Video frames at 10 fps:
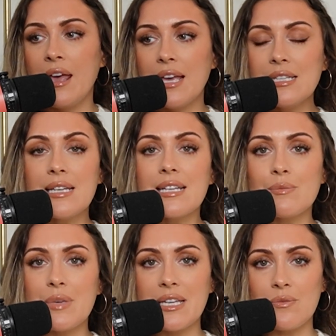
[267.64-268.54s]
it does
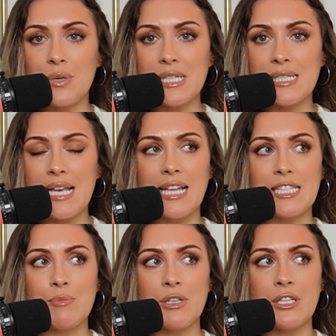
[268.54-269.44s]
make complete
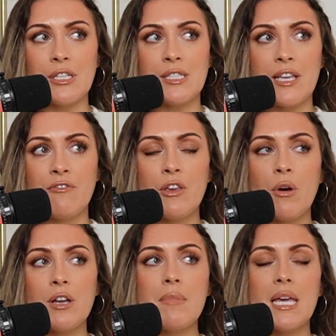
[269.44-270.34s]
sense, because if you
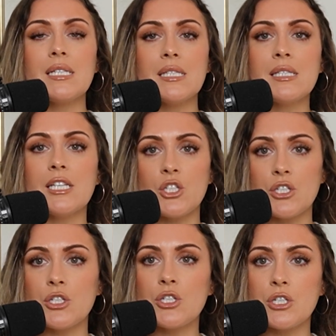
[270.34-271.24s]
want to make a
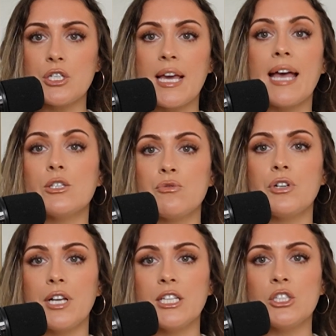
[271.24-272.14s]
decision to get into a
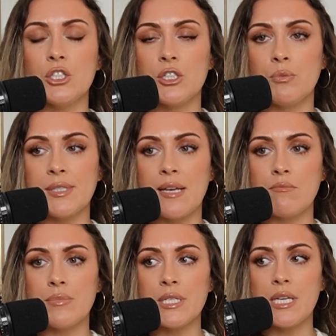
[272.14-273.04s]
relationship with
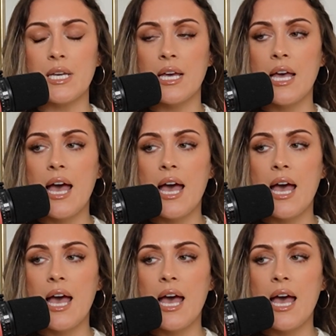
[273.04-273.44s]
somebody